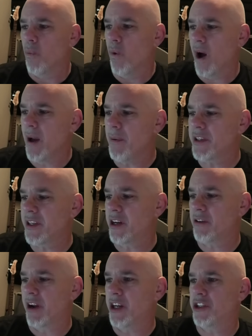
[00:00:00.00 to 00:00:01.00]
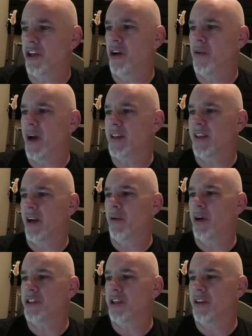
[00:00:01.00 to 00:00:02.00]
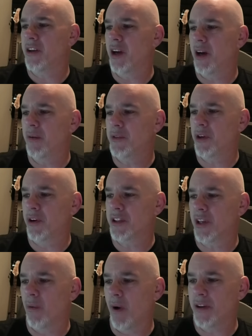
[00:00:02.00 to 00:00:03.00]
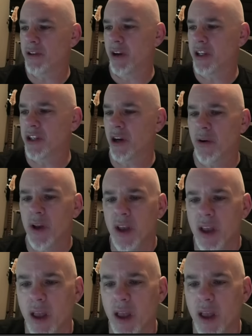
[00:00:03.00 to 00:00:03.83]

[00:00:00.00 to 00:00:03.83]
Why was it a great show? Who asked that question? Duracell, why is it a great show?